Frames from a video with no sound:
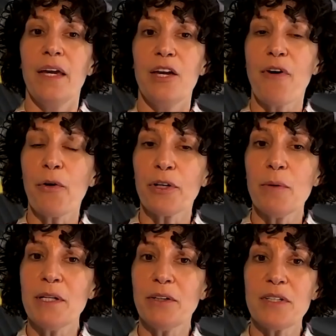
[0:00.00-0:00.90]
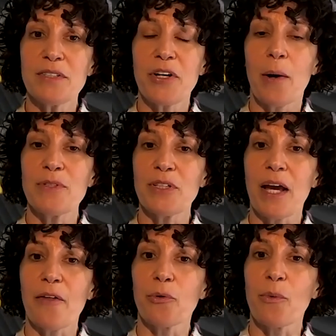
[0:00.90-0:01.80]
If our communities come
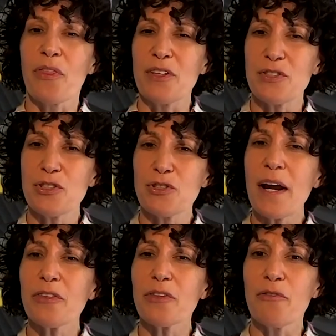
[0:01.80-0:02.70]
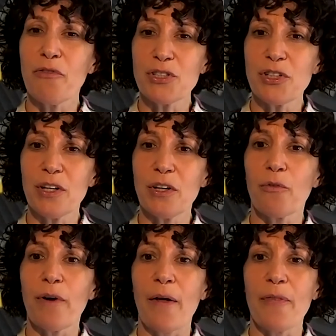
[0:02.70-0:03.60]
together with a strength of vision
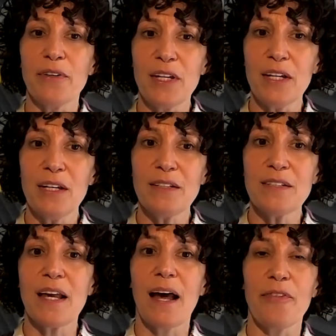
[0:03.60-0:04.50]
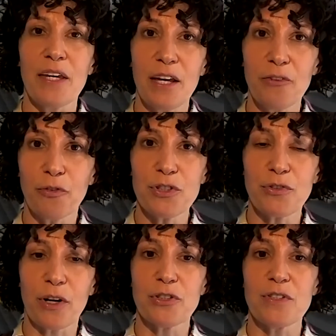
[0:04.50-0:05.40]
around the needs and the
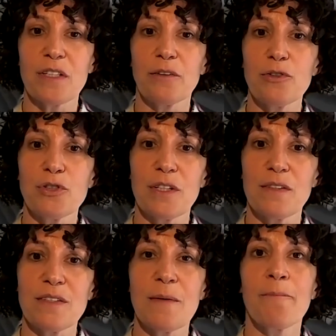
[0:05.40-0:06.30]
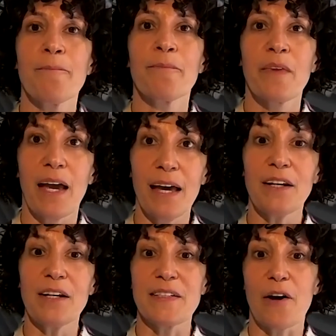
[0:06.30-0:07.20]
infrastructure solutions,
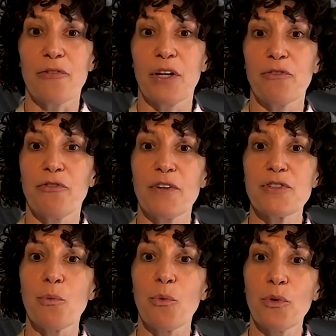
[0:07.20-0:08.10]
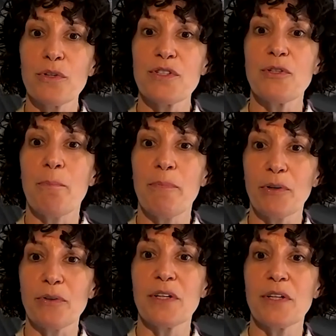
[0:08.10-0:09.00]
NSF can fund awards to
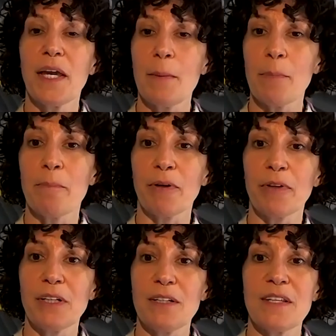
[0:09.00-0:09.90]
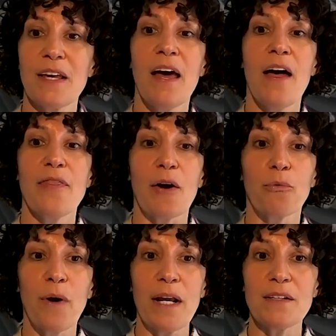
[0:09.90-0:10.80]
build capabilities
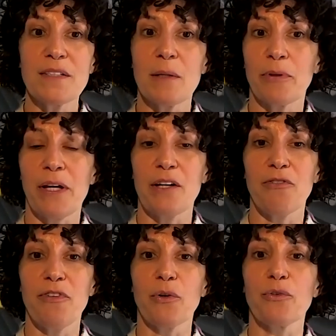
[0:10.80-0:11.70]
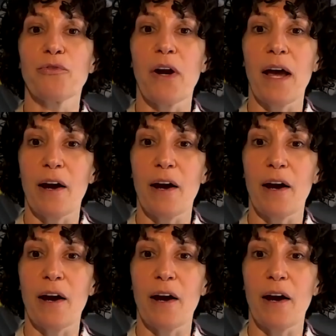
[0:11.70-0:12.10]
that raise the playing field for